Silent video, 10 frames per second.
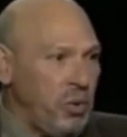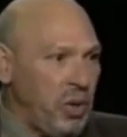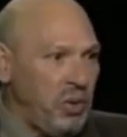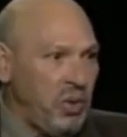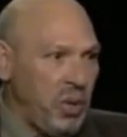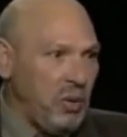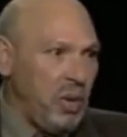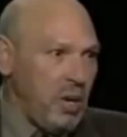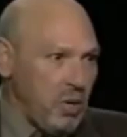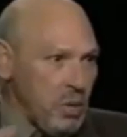those
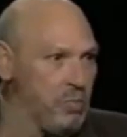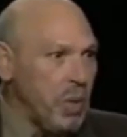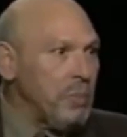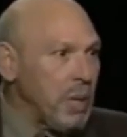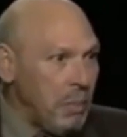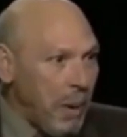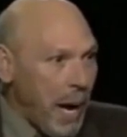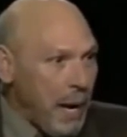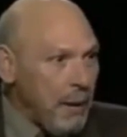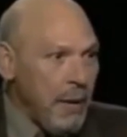66 theaters, and put them in a
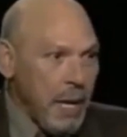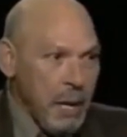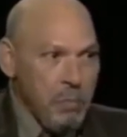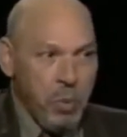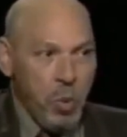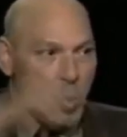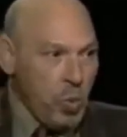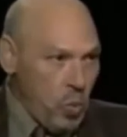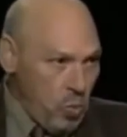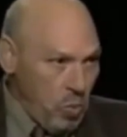bag and
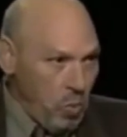pull